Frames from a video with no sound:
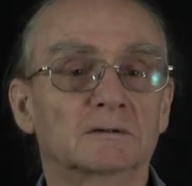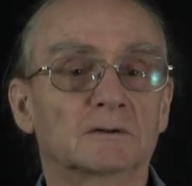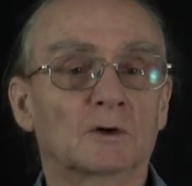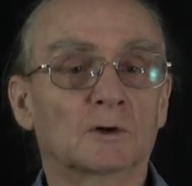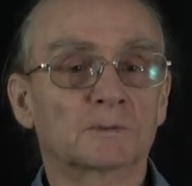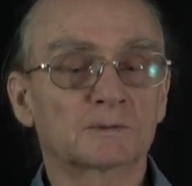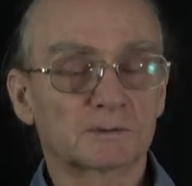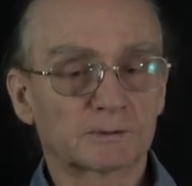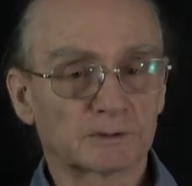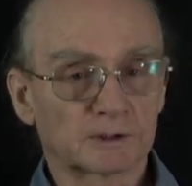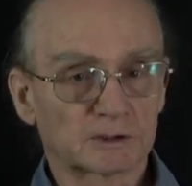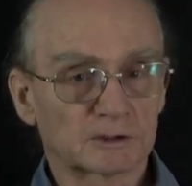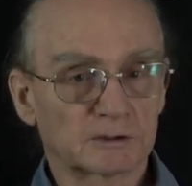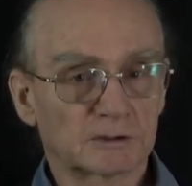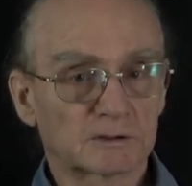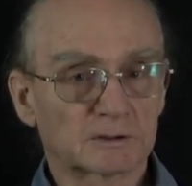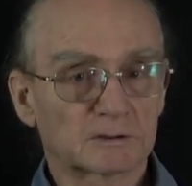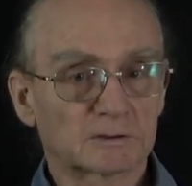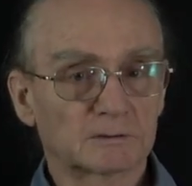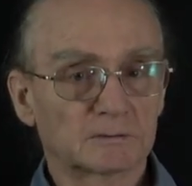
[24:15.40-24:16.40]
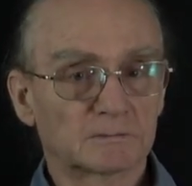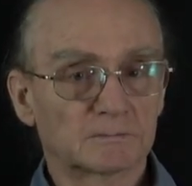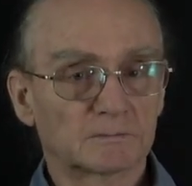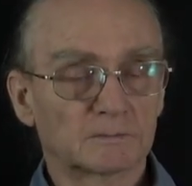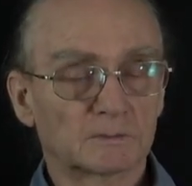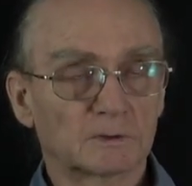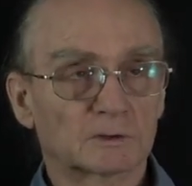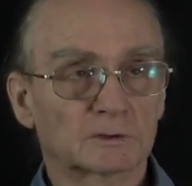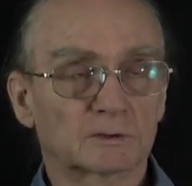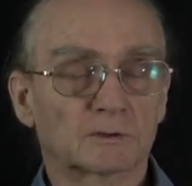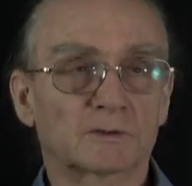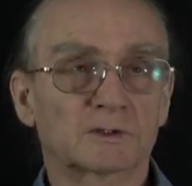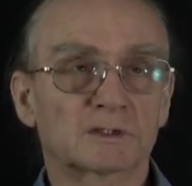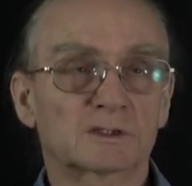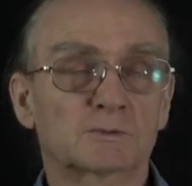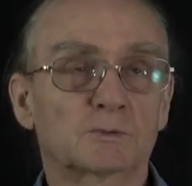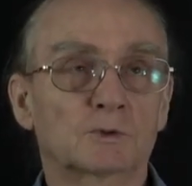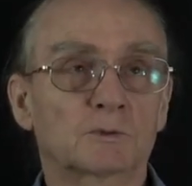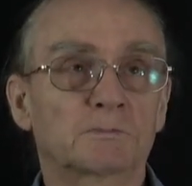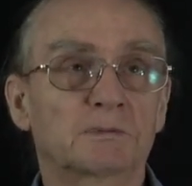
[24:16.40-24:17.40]
observations. So
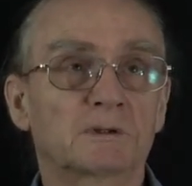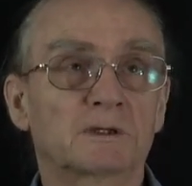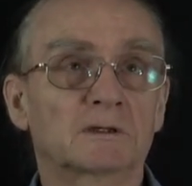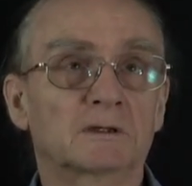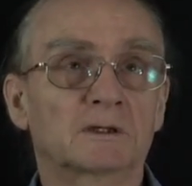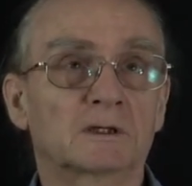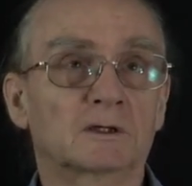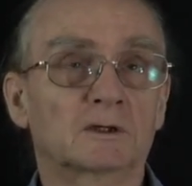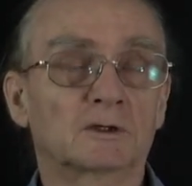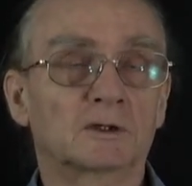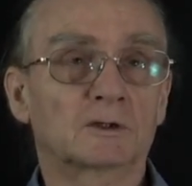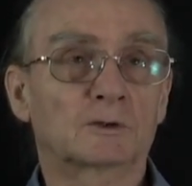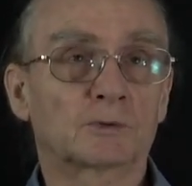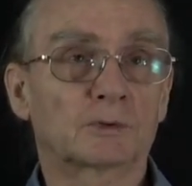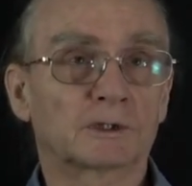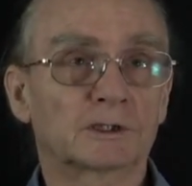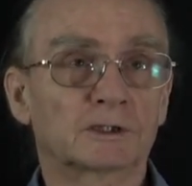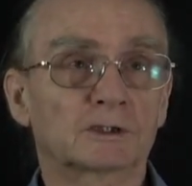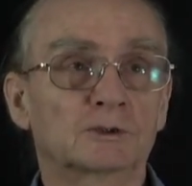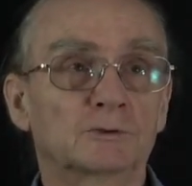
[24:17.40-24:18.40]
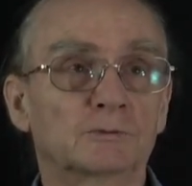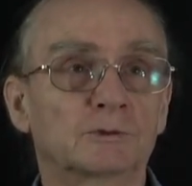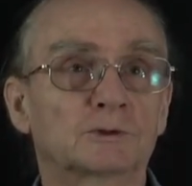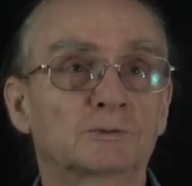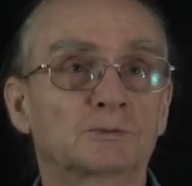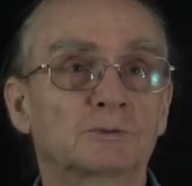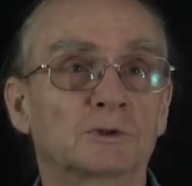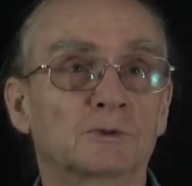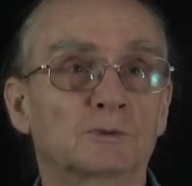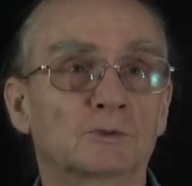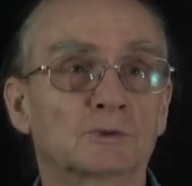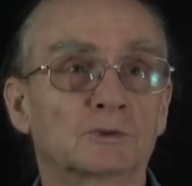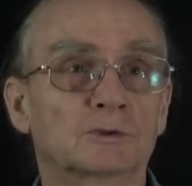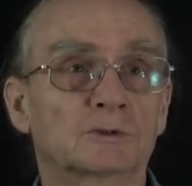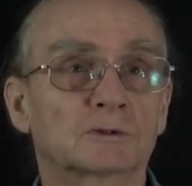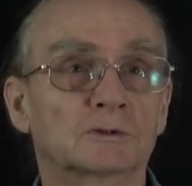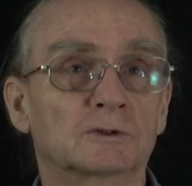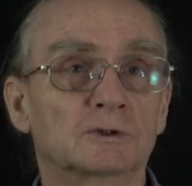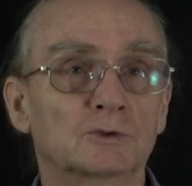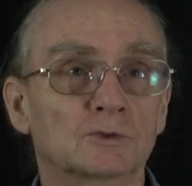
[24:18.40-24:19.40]
this would be an equation which we
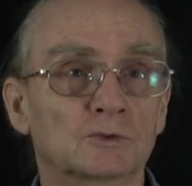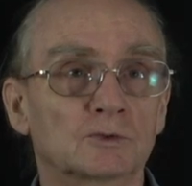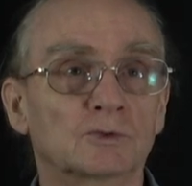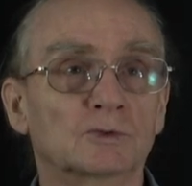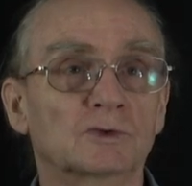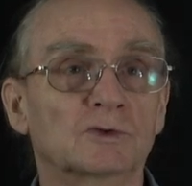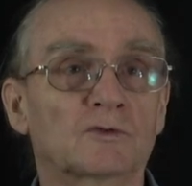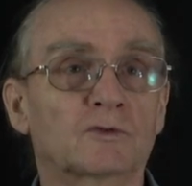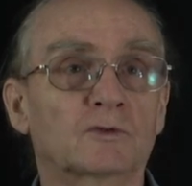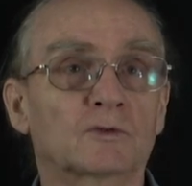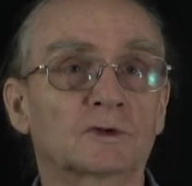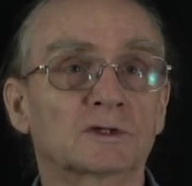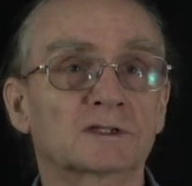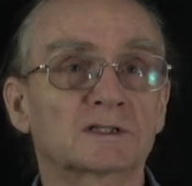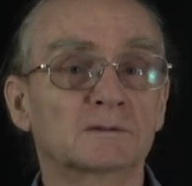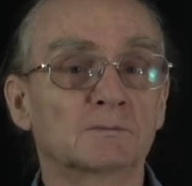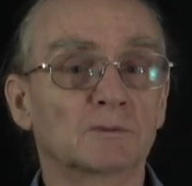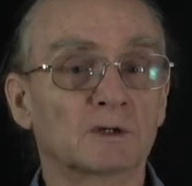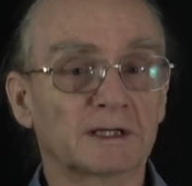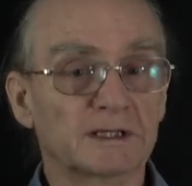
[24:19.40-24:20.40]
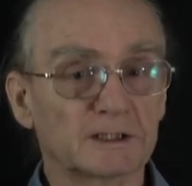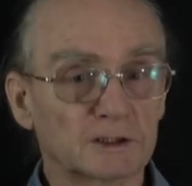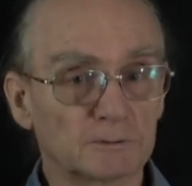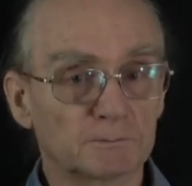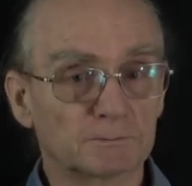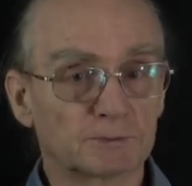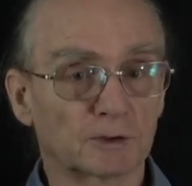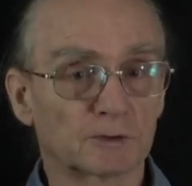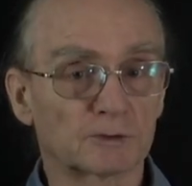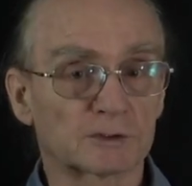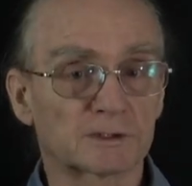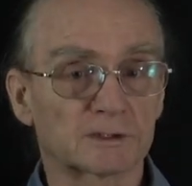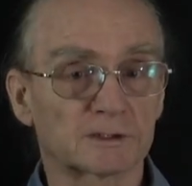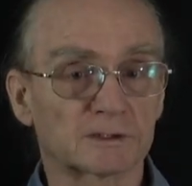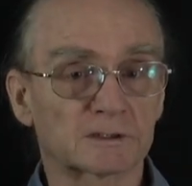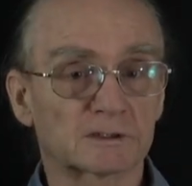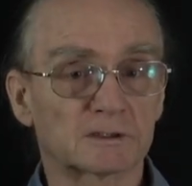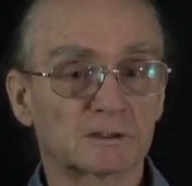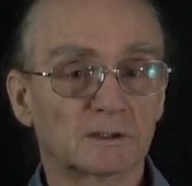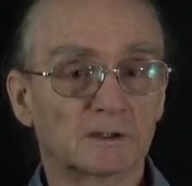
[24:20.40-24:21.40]
would use for a simulation
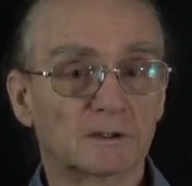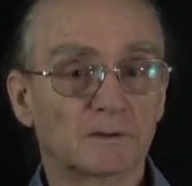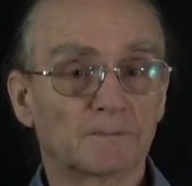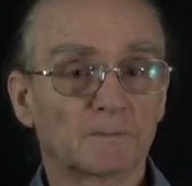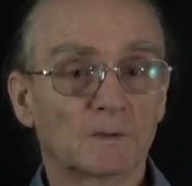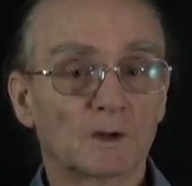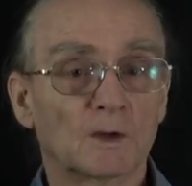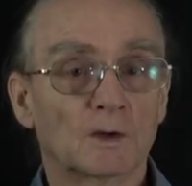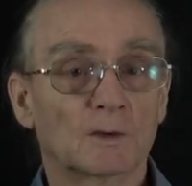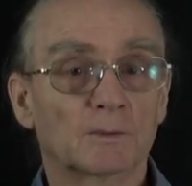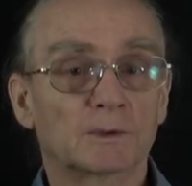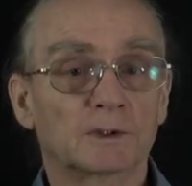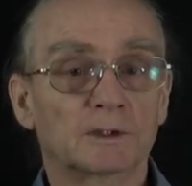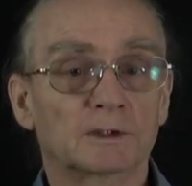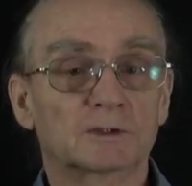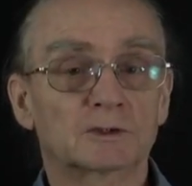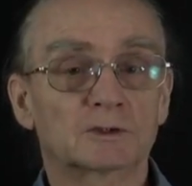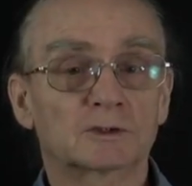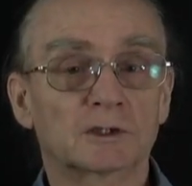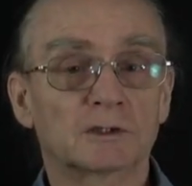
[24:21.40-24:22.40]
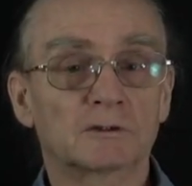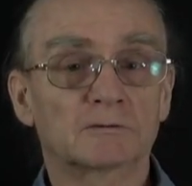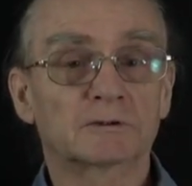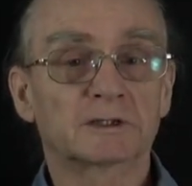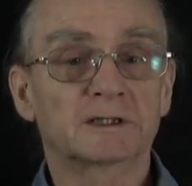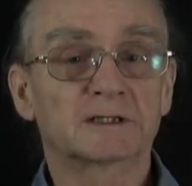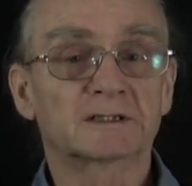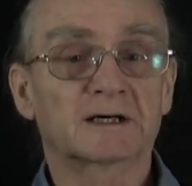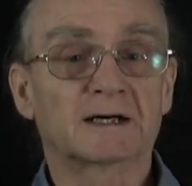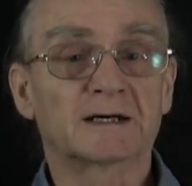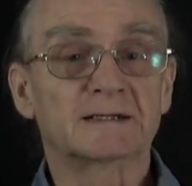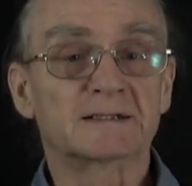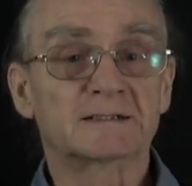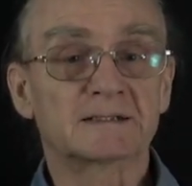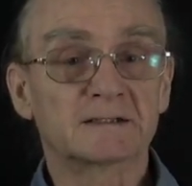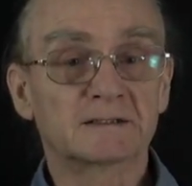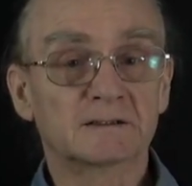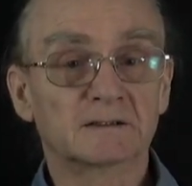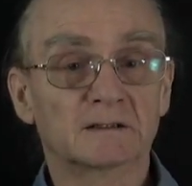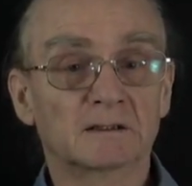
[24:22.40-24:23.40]
process. We generate
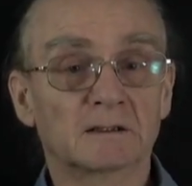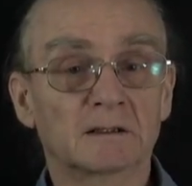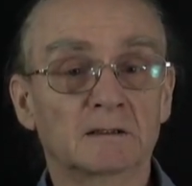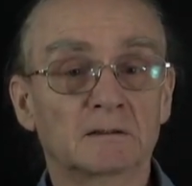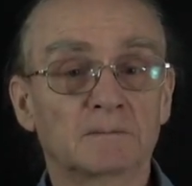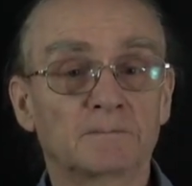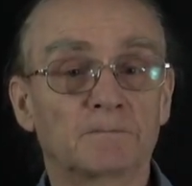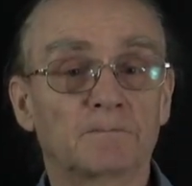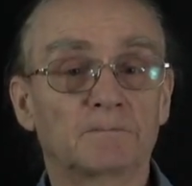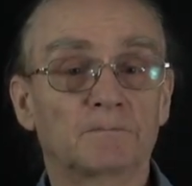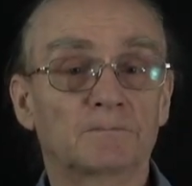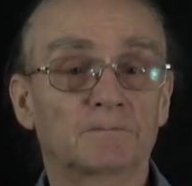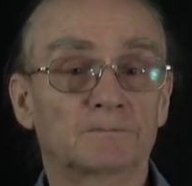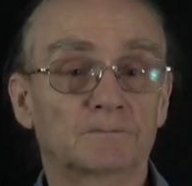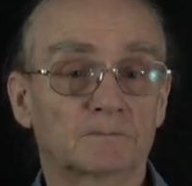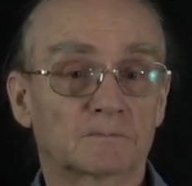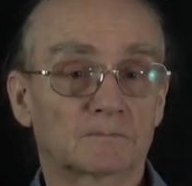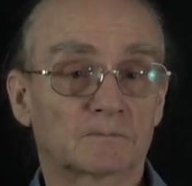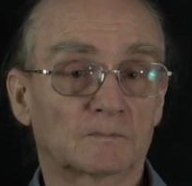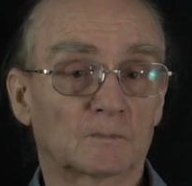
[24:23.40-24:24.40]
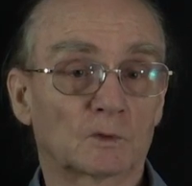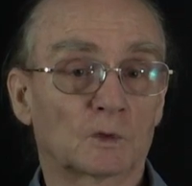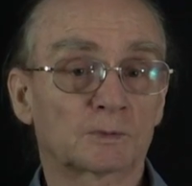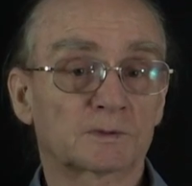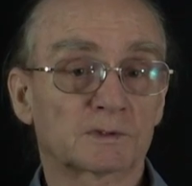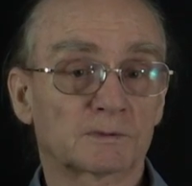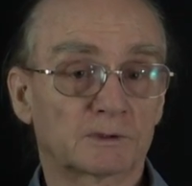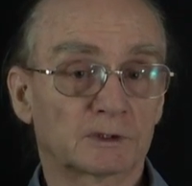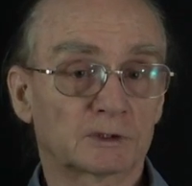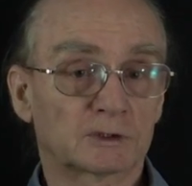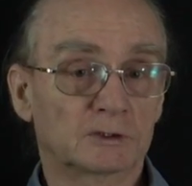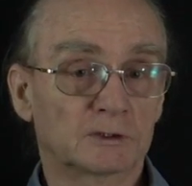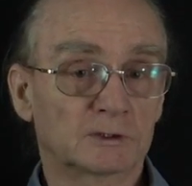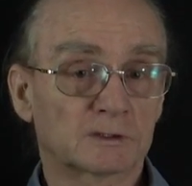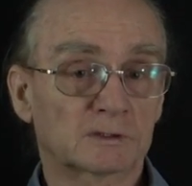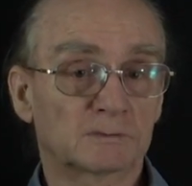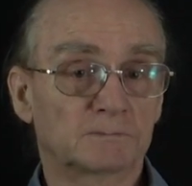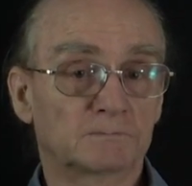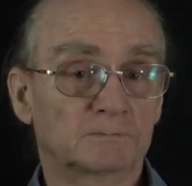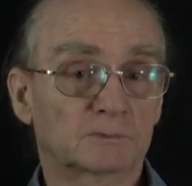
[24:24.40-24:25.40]
ideal
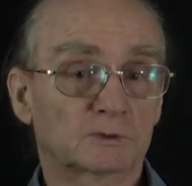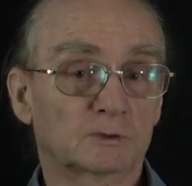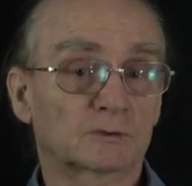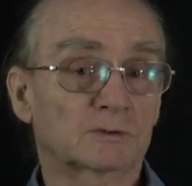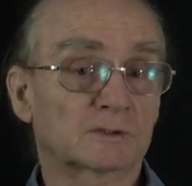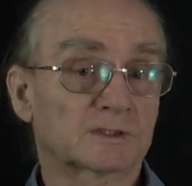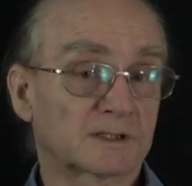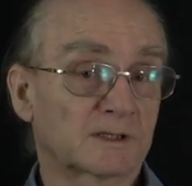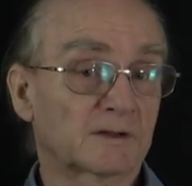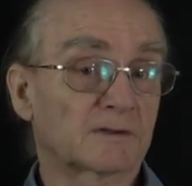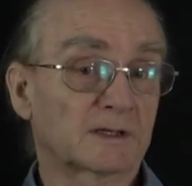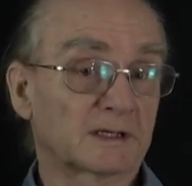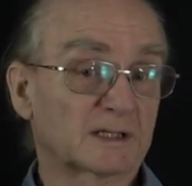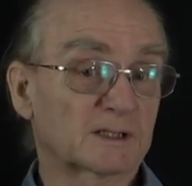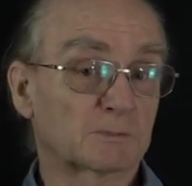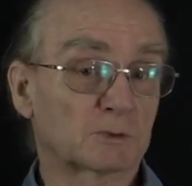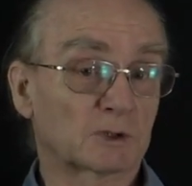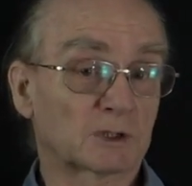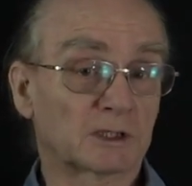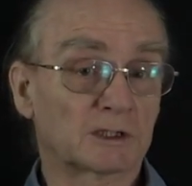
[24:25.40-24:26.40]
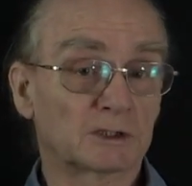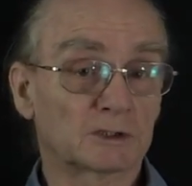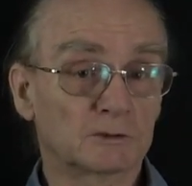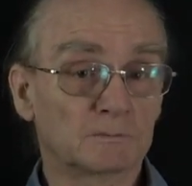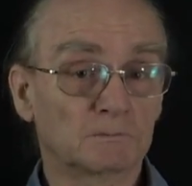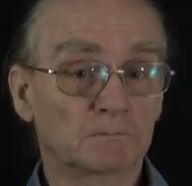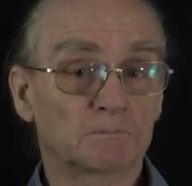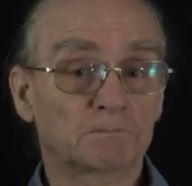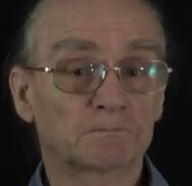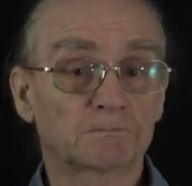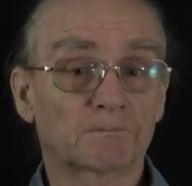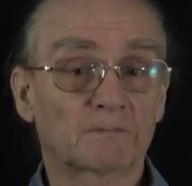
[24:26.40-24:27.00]
observations, so to say the expectation,